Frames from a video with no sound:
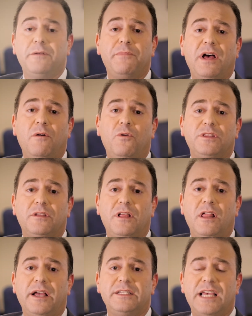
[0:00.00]
upon what the
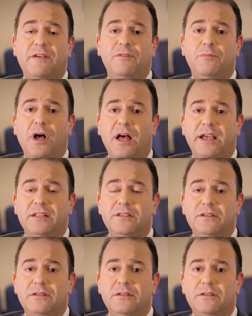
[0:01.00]
clients have in mind,
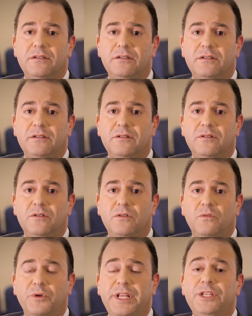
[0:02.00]

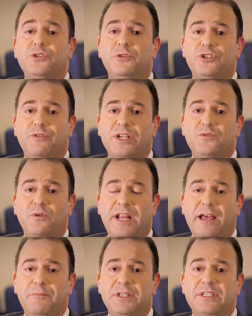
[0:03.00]
we need to address what
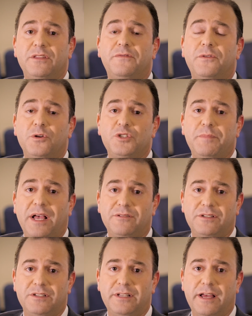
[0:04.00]
happens at the first
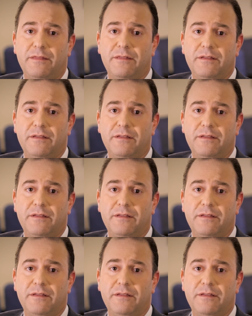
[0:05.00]
spouse's death.